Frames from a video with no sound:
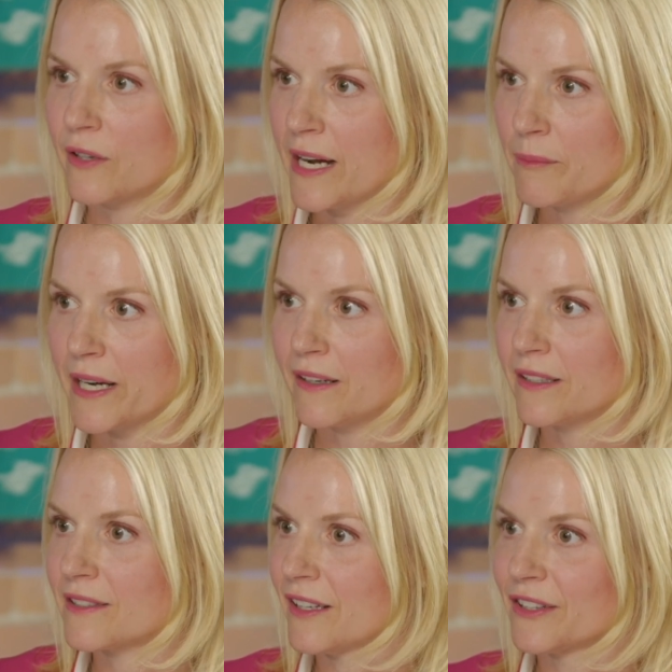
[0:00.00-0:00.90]

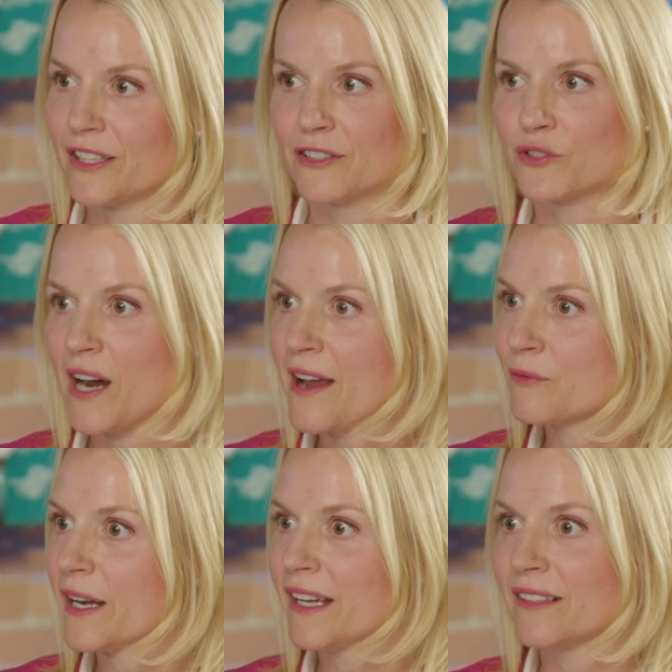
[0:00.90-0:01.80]
grandparents on their
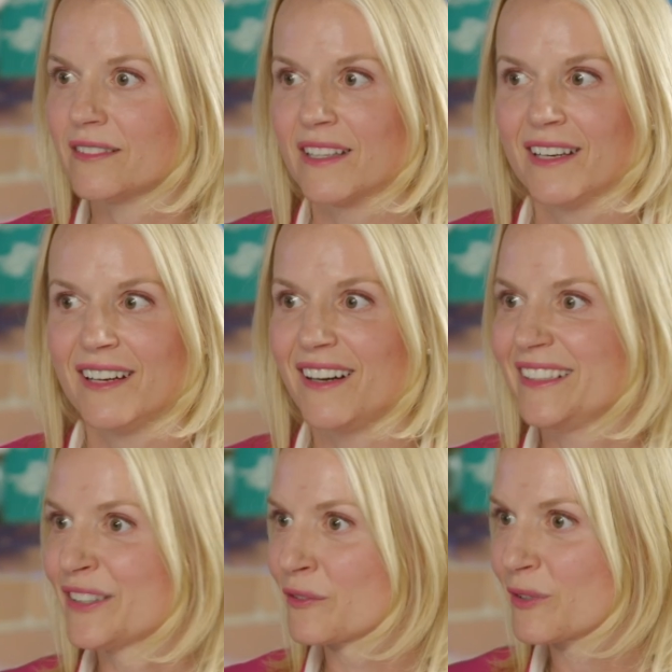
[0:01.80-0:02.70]
driveways,
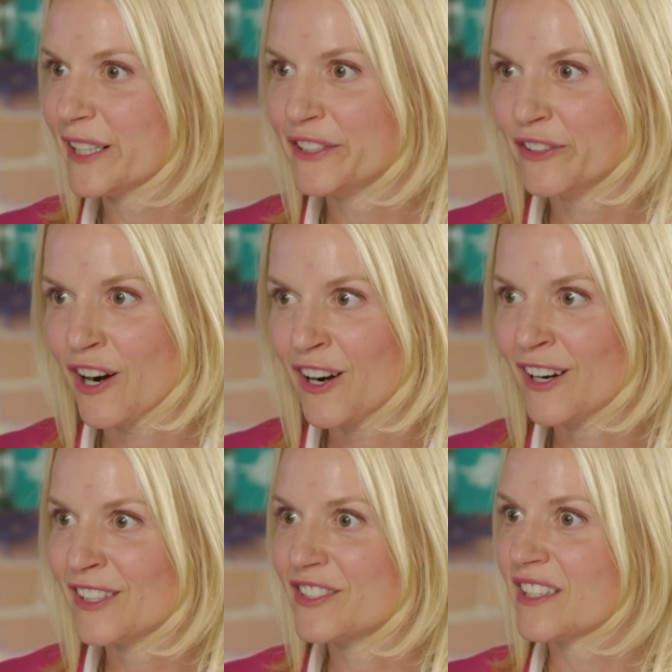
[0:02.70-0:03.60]
in their front
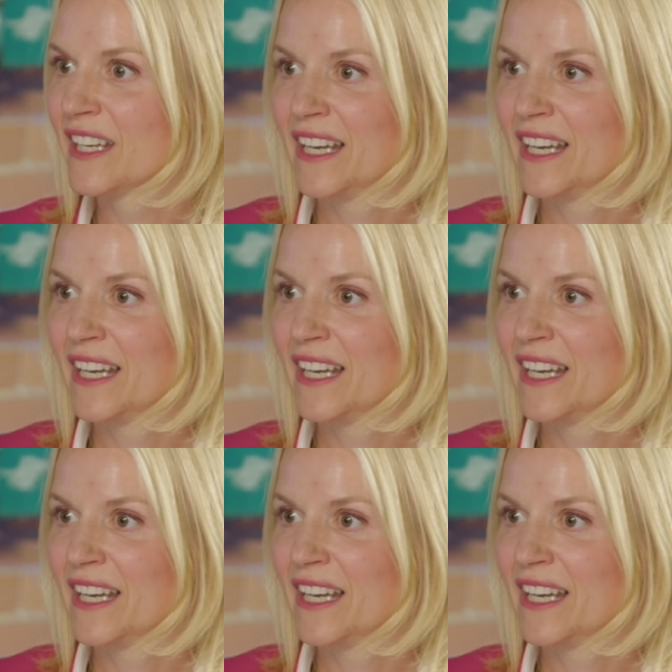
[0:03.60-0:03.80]
yards,